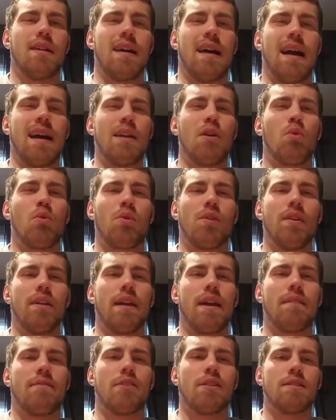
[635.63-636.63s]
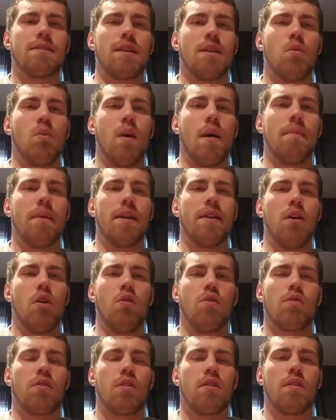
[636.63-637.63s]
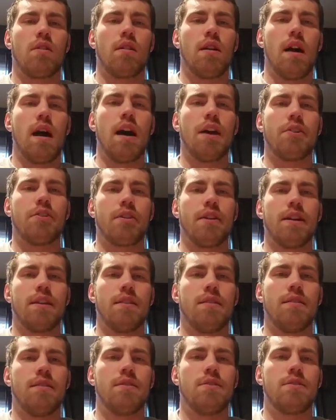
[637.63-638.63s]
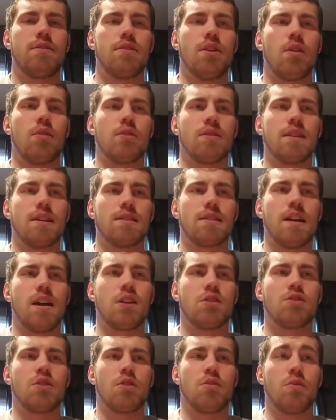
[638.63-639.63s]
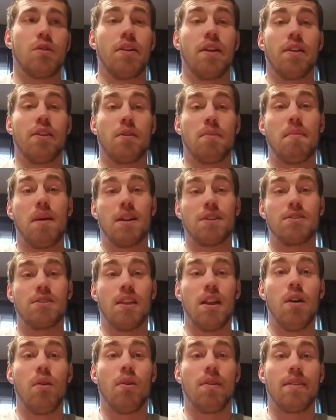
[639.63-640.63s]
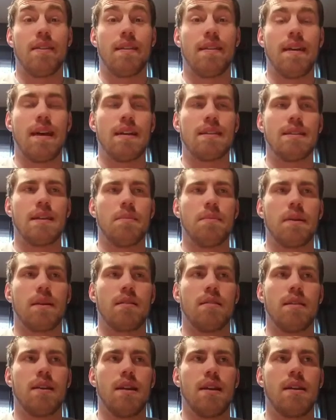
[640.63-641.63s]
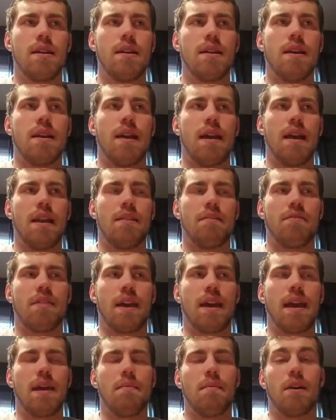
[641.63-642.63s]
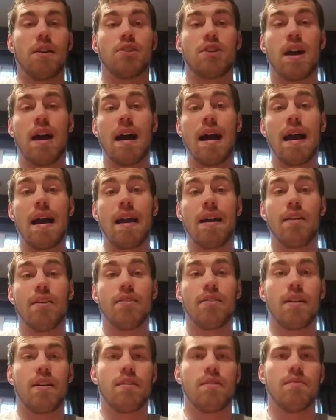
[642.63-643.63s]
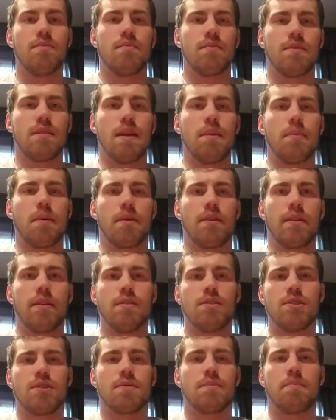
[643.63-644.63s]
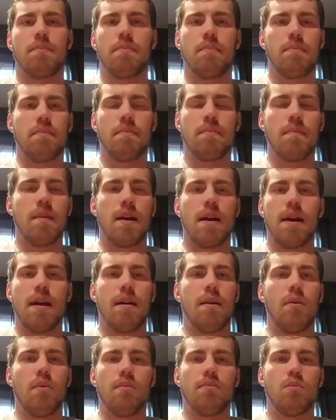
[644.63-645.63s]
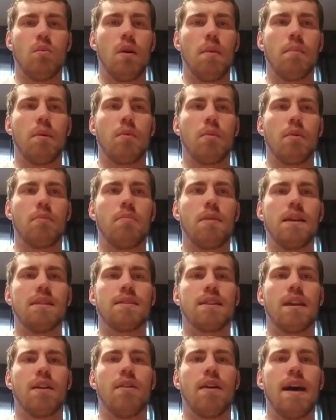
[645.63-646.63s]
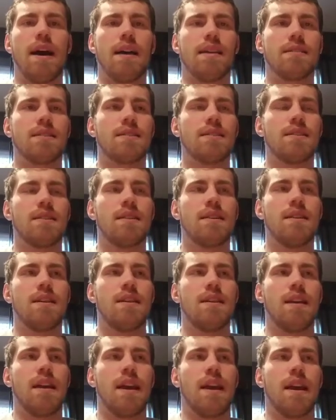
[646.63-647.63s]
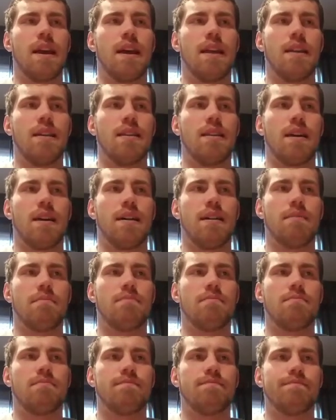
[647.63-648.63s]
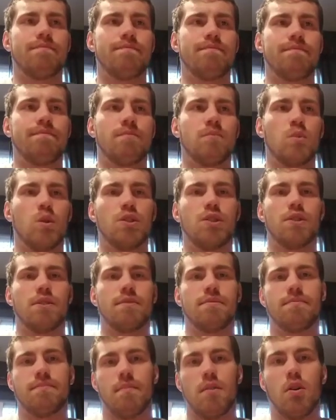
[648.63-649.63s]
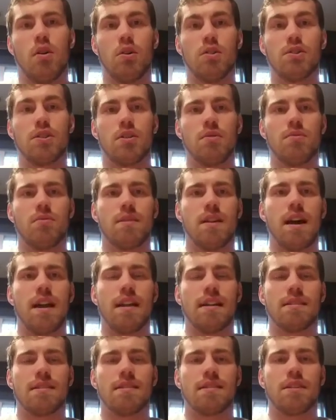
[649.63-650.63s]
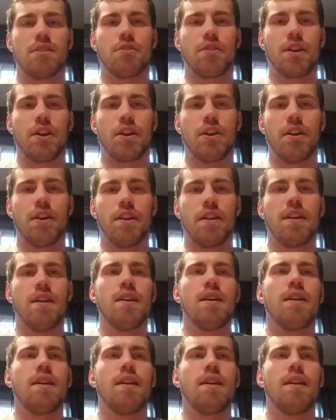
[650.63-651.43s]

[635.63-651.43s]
I don't really ever see women over 100 total testosterone. Really, they're much lower than that typically. And if they get much higher, they're typically just women with PCOS, and which is also not necessarily good.